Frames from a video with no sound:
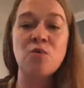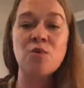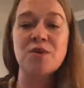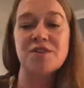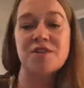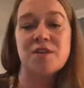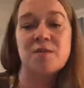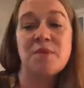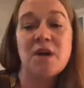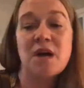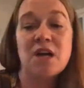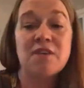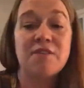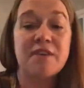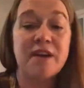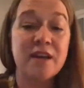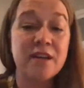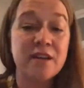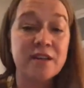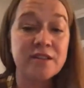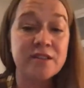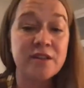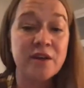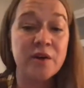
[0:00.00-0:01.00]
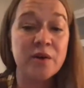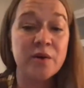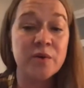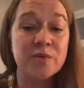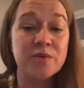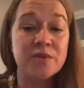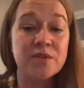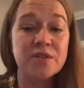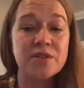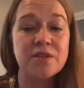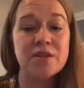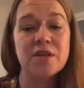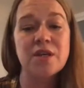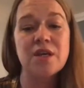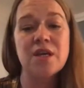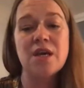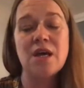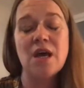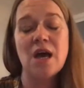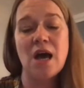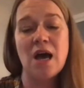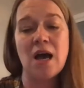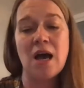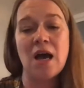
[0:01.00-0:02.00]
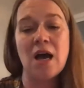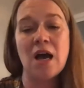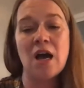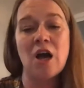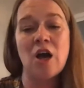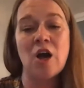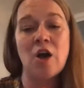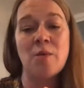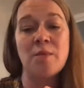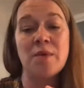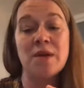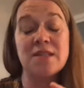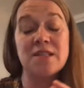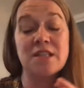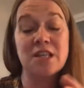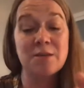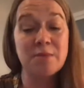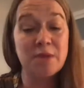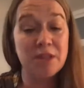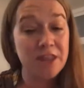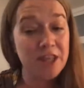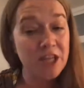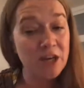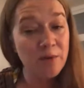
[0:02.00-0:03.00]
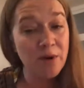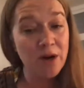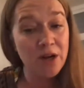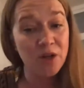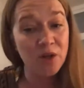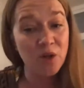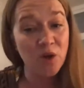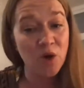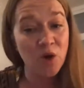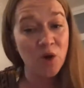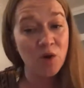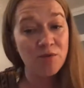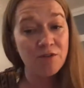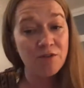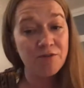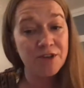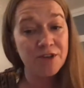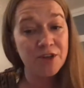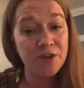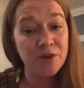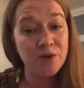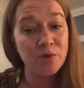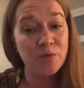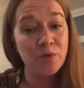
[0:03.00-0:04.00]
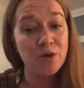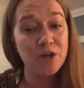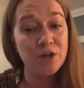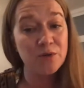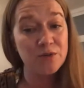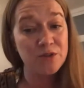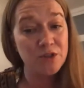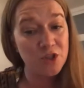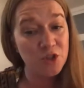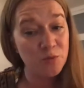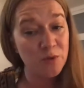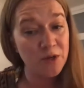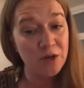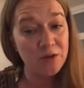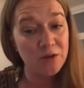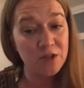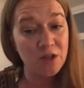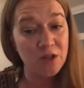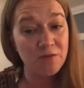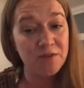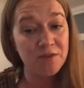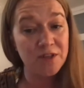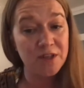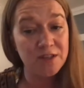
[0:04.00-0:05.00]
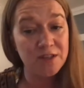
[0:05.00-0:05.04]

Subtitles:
with some kind of anecdote. It's going to be theoretical overview where you situate yourself in the